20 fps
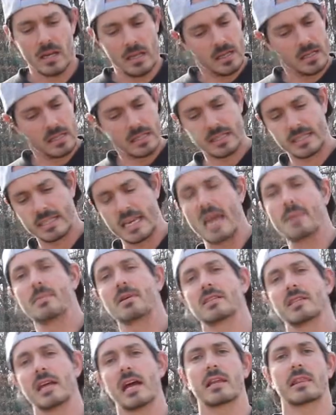Same
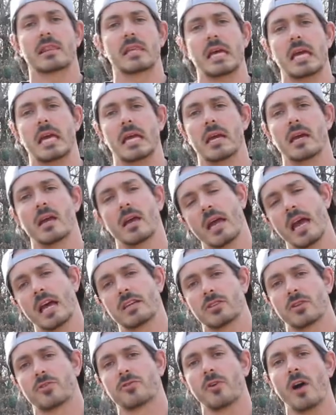exact thing
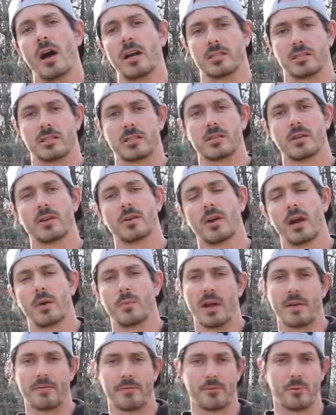as the thrusts, right?
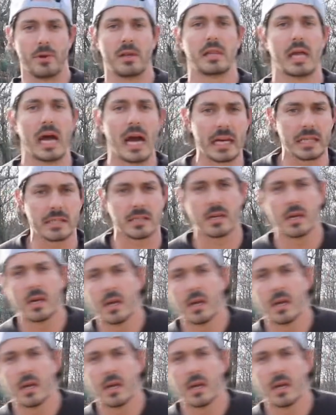We have 3 lines.